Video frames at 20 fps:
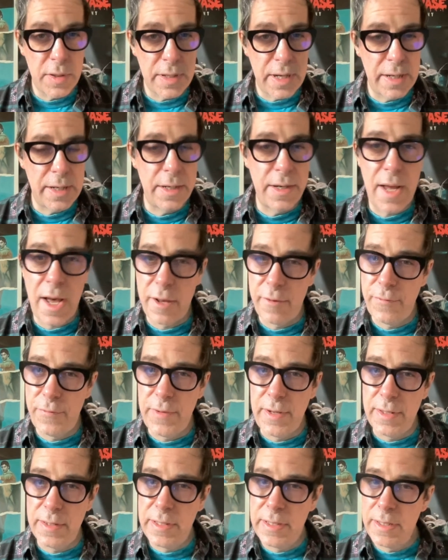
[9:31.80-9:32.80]
kind of not
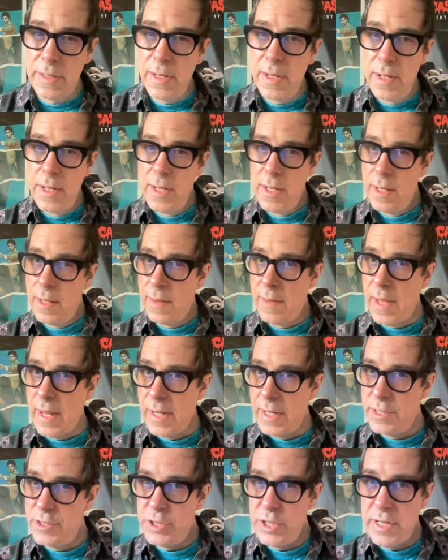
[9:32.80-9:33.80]
feeling
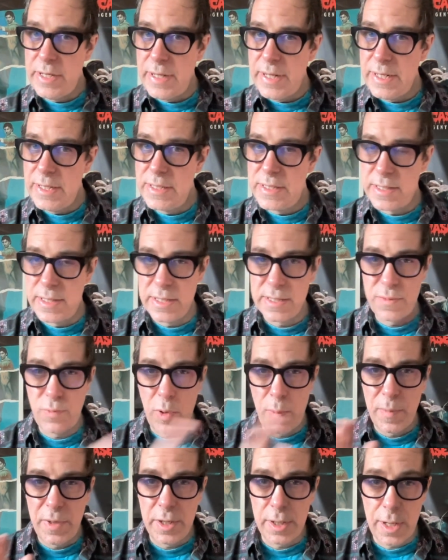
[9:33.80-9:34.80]
like she needs this
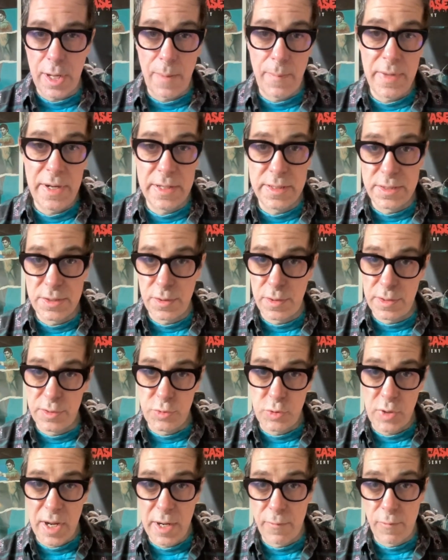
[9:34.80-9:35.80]
woman to come in and sort of
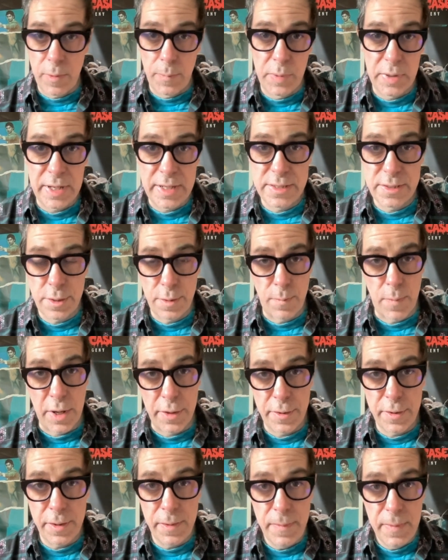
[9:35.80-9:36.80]
try to replace her
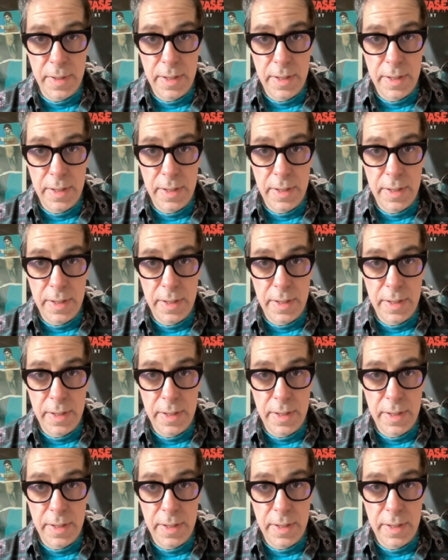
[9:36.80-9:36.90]
mother.